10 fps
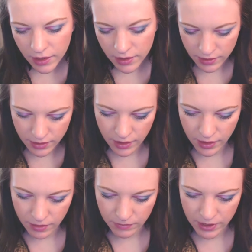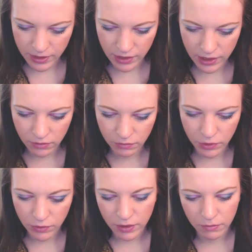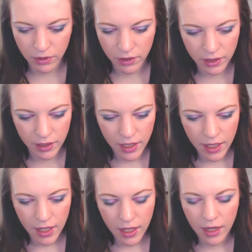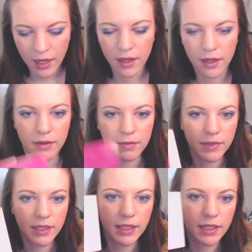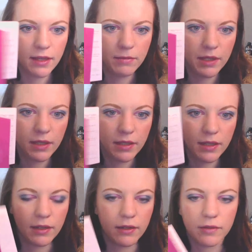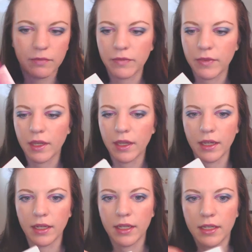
it is um, this little beauty book um, that they gave me in here and